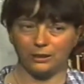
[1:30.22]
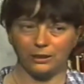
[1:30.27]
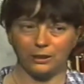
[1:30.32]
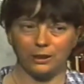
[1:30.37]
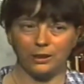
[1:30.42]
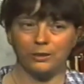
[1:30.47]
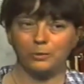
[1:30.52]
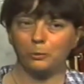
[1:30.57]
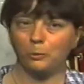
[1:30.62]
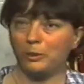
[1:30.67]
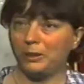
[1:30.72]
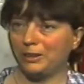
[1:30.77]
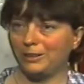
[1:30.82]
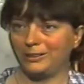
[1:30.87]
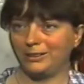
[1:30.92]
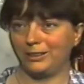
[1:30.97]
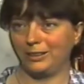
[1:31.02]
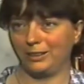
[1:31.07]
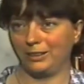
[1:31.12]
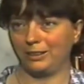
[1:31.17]

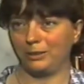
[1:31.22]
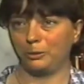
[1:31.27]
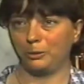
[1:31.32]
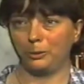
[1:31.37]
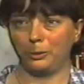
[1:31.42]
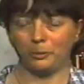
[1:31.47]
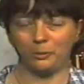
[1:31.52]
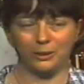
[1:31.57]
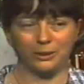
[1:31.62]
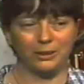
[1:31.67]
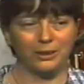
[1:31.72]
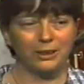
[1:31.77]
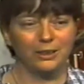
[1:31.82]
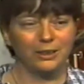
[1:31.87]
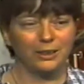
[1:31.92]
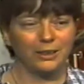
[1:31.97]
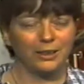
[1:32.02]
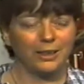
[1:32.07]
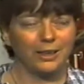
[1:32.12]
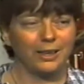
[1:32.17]
unwieldy equipment.
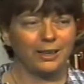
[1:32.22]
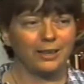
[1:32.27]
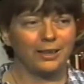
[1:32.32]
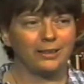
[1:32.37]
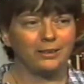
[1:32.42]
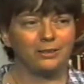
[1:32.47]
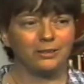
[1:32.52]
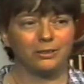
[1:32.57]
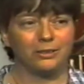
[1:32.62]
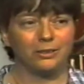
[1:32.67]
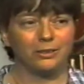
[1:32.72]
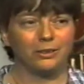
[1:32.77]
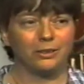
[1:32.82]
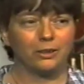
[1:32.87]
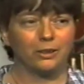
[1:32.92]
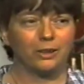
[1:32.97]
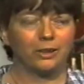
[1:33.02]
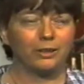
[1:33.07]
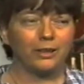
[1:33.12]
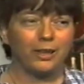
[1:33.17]
And
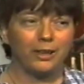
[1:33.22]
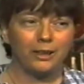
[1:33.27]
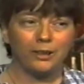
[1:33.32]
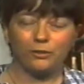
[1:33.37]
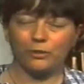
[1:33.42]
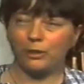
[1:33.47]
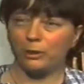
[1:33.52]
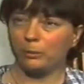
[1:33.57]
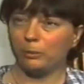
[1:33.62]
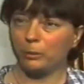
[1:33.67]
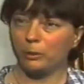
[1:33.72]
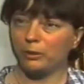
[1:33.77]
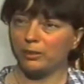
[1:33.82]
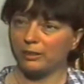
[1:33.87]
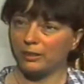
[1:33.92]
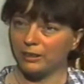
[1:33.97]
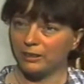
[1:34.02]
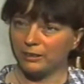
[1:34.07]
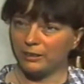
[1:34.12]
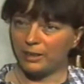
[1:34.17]
a lot of their
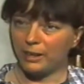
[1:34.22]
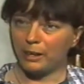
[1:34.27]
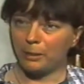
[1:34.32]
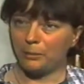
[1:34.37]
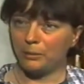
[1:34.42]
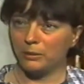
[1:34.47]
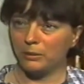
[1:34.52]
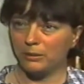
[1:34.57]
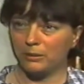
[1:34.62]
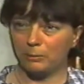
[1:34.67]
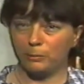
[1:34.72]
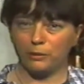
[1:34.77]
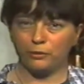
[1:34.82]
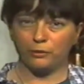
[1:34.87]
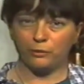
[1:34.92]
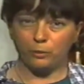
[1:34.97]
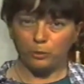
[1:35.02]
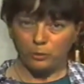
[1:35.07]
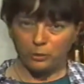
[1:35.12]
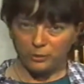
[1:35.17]
process happens
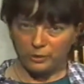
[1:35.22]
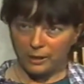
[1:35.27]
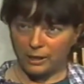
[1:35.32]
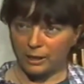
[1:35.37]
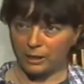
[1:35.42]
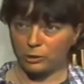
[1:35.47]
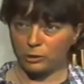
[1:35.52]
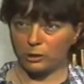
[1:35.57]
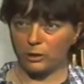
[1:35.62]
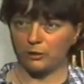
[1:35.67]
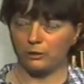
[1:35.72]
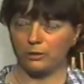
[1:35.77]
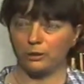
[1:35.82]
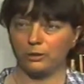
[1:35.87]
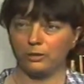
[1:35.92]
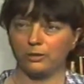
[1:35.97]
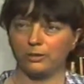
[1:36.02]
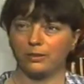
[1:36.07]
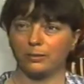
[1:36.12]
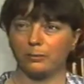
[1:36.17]
before they actually have to
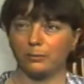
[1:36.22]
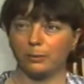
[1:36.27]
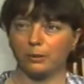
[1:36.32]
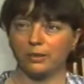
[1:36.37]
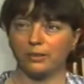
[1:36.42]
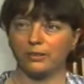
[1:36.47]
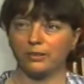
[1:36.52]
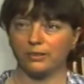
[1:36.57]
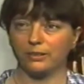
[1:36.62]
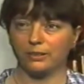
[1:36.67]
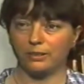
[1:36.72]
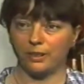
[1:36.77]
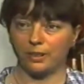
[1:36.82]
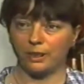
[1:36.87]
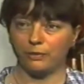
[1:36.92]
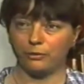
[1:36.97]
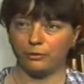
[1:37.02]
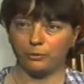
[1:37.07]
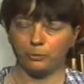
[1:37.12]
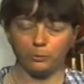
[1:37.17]
use the presses. They
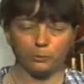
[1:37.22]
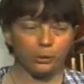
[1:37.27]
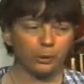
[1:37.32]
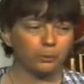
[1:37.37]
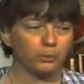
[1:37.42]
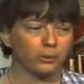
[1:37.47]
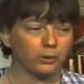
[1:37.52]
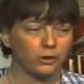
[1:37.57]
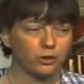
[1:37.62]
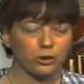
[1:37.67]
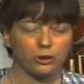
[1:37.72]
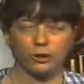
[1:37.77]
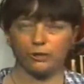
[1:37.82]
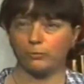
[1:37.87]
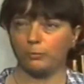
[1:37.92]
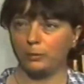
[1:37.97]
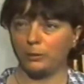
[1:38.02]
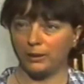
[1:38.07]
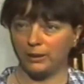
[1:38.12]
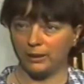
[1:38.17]
have preparation
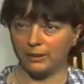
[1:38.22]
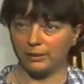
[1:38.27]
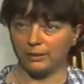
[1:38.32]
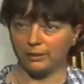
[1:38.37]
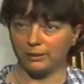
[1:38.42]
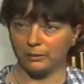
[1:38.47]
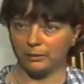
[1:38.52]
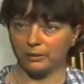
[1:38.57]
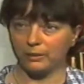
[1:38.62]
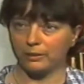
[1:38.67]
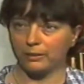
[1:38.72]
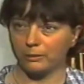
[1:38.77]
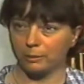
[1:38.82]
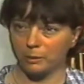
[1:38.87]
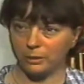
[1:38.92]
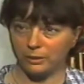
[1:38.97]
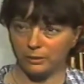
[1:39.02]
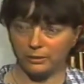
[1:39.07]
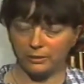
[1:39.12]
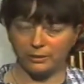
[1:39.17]
of plates or
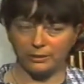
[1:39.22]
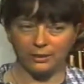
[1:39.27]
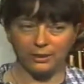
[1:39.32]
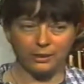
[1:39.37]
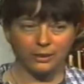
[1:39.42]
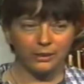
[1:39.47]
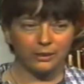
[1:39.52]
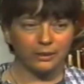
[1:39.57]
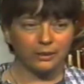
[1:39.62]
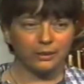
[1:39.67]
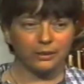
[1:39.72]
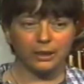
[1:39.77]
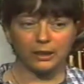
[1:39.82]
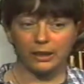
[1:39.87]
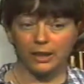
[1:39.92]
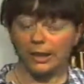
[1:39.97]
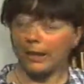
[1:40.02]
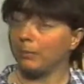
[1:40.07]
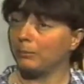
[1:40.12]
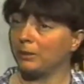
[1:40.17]
screens that
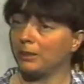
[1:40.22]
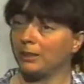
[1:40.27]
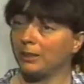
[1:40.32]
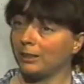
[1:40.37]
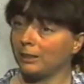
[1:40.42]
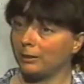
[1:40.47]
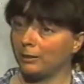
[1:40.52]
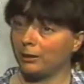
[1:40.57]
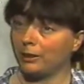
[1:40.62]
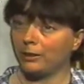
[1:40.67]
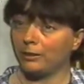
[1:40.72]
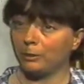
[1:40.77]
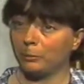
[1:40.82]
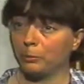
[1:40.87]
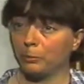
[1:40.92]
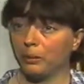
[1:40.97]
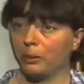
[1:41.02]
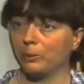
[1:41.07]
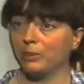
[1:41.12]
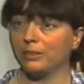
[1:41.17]
can be done on other
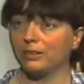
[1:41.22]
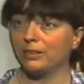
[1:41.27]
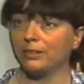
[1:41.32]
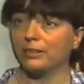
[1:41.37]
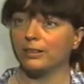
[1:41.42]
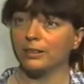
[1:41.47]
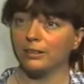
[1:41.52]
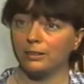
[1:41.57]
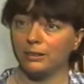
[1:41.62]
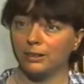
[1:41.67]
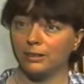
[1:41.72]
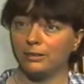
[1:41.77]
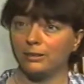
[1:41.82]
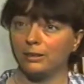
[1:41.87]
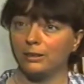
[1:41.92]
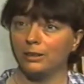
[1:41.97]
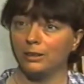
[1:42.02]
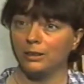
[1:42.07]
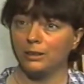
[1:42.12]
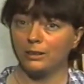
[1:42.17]
premises, and then
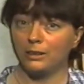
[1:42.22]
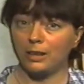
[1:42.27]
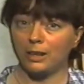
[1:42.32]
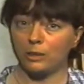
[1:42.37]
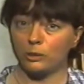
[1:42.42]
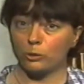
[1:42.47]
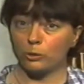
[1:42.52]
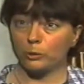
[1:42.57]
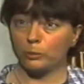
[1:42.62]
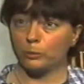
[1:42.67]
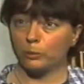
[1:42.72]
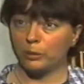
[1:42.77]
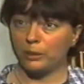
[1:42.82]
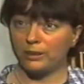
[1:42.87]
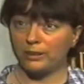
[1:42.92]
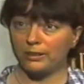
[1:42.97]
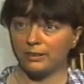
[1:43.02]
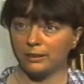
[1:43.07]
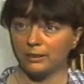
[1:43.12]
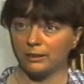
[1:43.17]
the actual
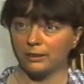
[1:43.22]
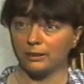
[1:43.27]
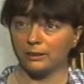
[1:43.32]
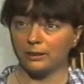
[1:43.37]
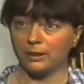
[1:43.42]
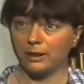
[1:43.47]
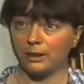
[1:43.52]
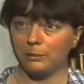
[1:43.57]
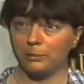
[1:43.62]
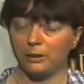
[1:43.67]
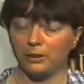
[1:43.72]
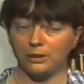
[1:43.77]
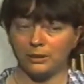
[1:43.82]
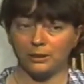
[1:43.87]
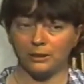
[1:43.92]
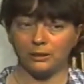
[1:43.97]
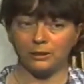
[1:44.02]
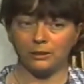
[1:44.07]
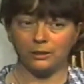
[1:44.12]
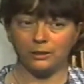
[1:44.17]
pressing can be
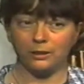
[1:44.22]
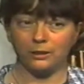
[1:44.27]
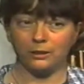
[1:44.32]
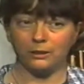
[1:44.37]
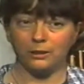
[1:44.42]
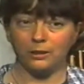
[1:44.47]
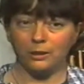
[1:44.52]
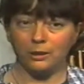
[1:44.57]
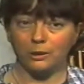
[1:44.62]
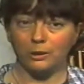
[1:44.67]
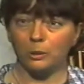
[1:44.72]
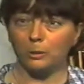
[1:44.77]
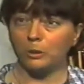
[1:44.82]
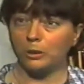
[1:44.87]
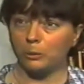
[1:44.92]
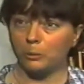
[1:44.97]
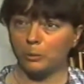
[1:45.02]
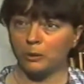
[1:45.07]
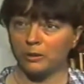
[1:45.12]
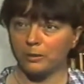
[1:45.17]
done
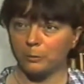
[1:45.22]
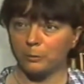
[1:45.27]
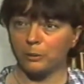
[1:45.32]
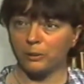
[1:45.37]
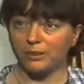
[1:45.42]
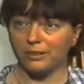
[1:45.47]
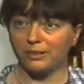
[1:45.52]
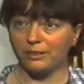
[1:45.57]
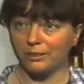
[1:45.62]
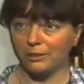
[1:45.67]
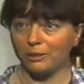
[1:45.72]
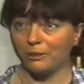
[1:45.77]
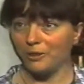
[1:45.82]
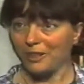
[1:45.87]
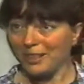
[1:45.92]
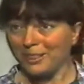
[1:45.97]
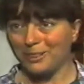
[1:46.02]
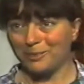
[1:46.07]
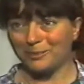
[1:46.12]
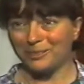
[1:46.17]
only where the presses are
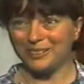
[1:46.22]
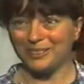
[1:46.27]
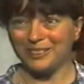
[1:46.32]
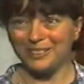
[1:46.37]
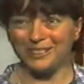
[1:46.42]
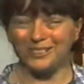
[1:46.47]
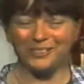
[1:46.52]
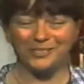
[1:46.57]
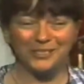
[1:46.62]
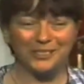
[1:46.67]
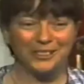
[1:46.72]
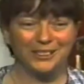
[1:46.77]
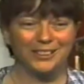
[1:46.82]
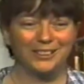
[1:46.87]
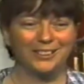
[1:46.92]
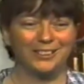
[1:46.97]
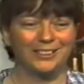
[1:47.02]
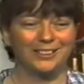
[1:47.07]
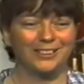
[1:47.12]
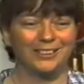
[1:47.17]
available. So
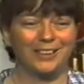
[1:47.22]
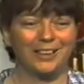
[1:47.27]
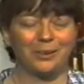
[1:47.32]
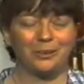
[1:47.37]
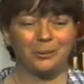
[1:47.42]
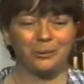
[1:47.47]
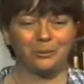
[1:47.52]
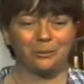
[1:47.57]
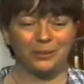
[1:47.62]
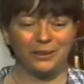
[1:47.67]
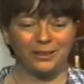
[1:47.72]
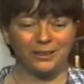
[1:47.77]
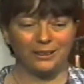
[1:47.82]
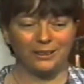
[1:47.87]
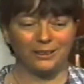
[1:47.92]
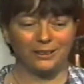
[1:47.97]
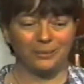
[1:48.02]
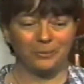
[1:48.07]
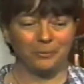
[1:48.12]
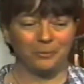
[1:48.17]
that would be
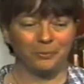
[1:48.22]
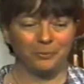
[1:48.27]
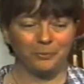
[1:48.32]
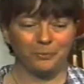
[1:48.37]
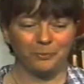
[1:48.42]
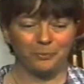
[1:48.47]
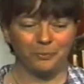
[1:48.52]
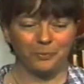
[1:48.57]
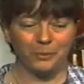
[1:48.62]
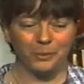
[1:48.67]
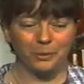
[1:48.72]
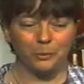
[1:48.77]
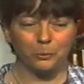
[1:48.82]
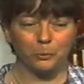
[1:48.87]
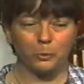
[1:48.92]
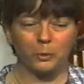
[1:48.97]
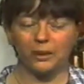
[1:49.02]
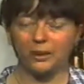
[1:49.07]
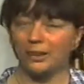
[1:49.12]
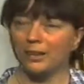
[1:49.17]

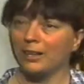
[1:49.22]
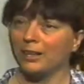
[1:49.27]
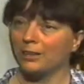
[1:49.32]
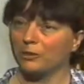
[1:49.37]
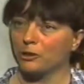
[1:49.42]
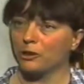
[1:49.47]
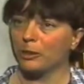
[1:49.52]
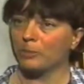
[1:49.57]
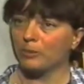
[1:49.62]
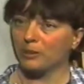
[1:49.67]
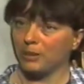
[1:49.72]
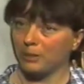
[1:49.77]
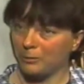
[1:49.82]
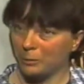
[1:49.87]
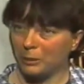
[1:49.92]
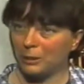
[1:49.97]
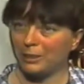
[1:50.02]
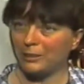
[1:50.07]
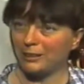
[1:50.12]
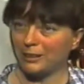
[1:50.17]
what the kind of shop that I
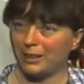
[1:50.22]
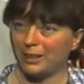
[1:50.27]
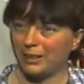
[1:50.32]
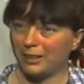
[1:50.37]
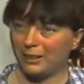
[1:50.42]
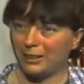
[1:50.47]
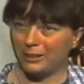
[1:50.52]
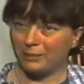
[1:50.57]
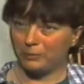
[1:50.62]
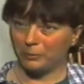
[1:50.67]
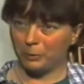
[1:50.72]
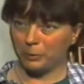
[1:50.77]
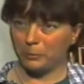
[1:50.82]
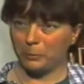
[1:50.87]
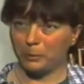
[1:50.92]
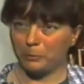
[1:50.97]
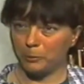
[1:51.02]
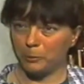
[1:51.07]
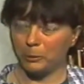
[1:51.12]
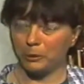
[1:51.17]
would like to have, where
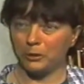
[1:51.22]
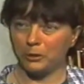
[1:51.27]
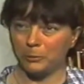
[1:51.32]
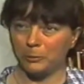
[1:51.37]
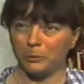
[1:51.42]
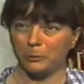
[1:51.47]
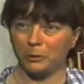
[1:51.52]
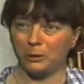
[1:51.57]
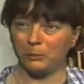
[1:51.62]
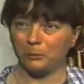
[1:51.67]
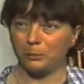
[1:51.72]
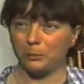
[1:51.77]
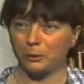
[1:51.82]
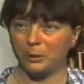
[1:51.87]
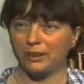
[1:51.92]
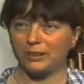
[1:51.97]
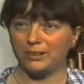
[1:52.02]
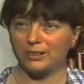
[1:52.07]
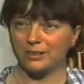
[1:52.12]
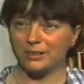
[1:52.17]
people would come and rent
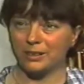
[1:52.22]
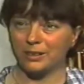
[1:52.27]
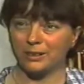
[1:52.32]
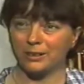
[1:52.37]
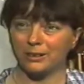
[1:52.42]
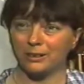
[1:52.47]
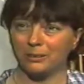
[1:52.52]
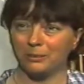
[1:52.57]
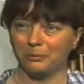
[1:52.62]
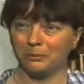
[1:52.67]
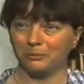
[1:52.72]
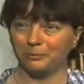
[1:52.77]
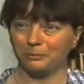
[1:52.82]
press time.